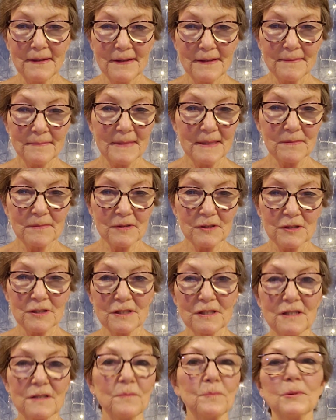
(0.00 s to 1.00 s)
It was
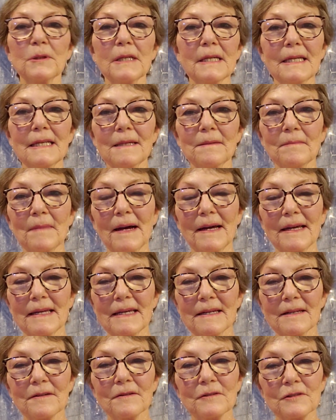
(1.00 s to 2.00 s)
just depleting my
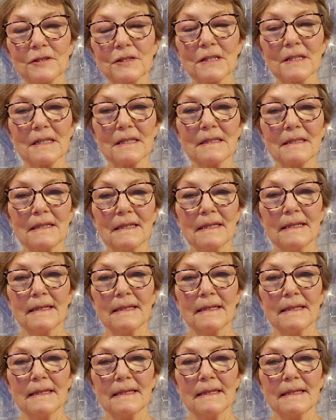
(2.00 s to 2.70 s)
energy.